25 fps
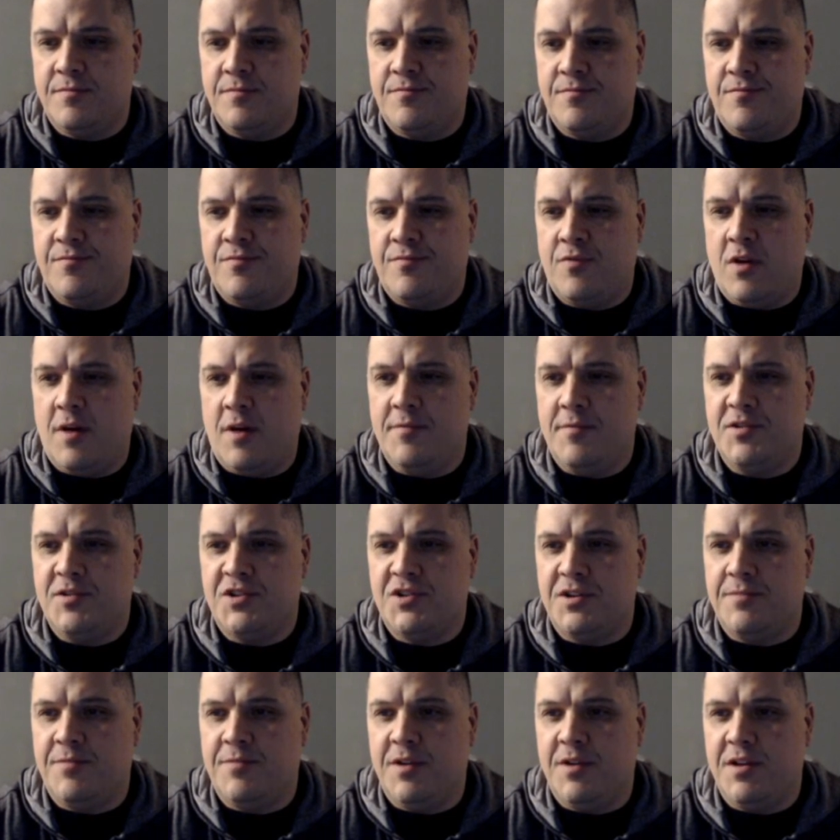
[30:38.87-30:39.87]
Probably
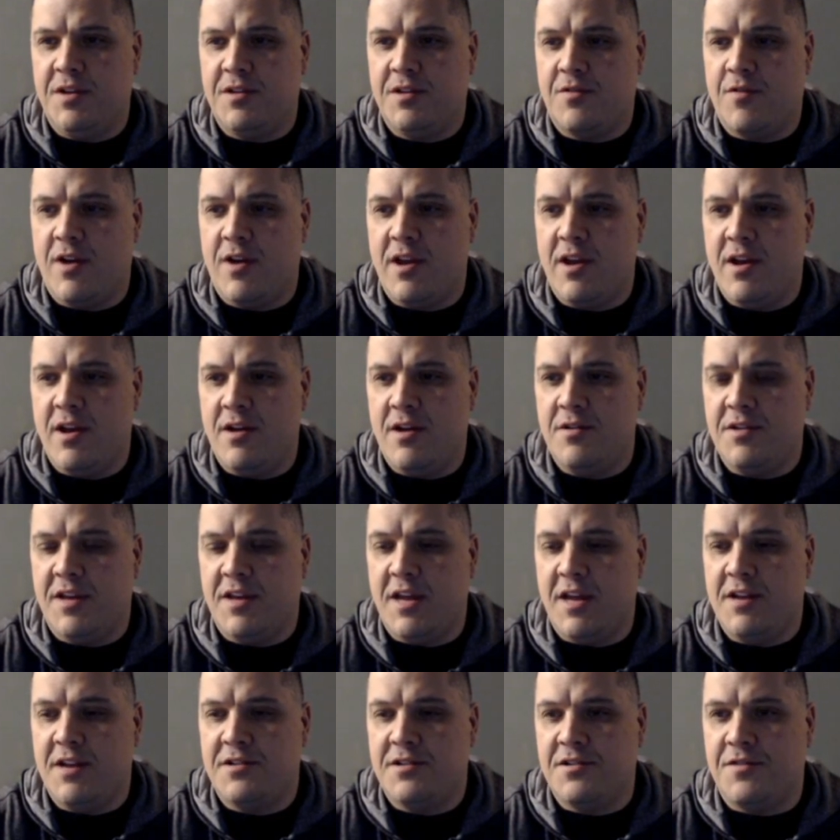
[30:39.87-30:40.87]
should have played the Greyhound to
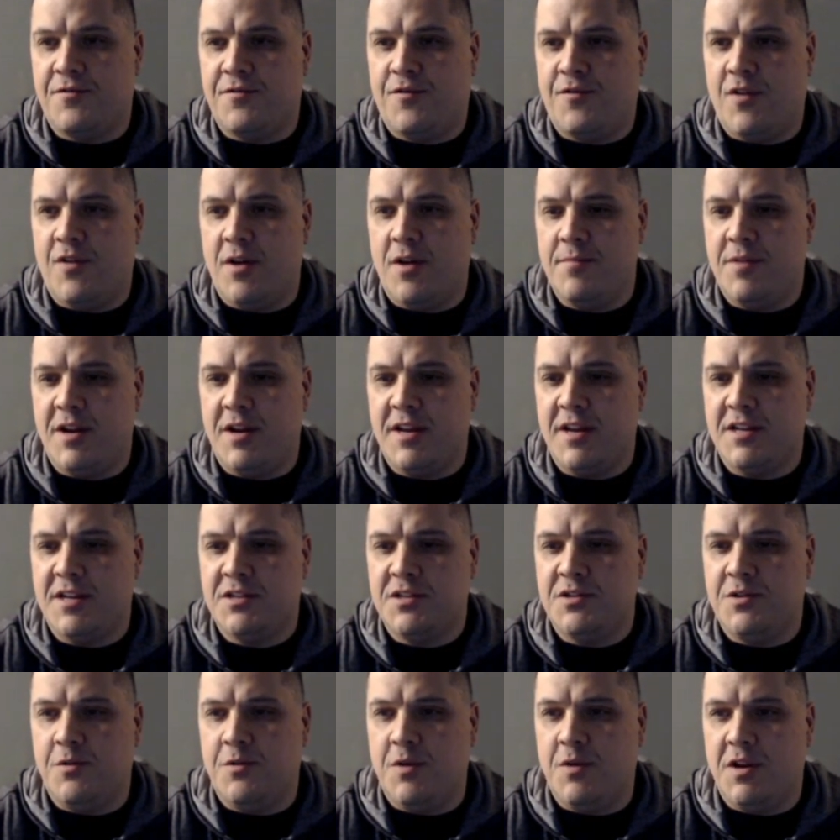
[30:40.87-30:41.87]
get it to the front, but I
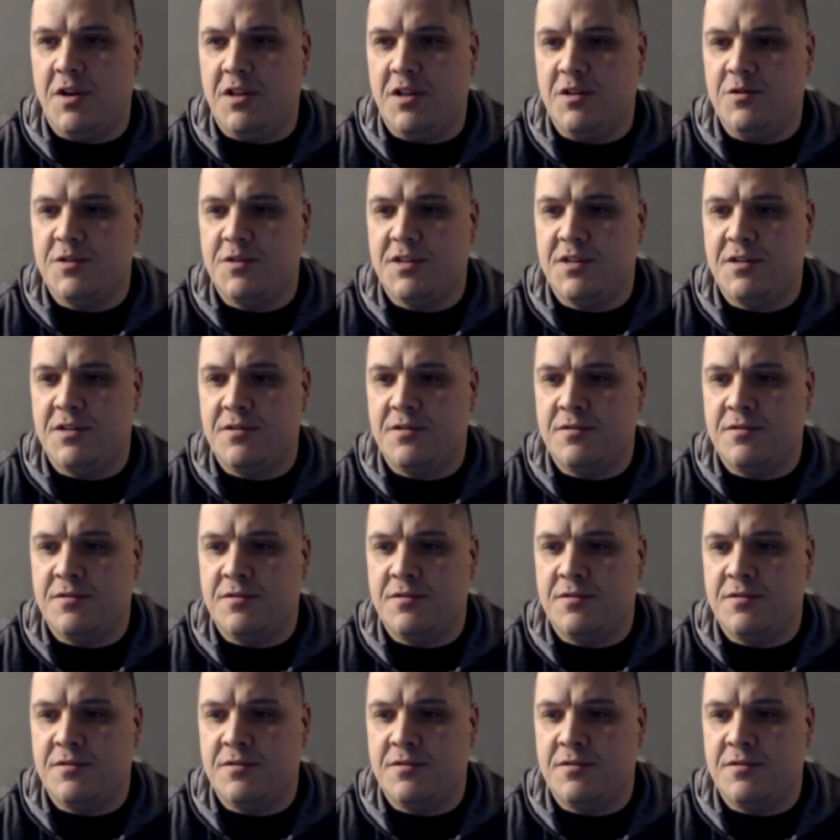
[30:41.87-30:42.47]
guess I don't want to lose it.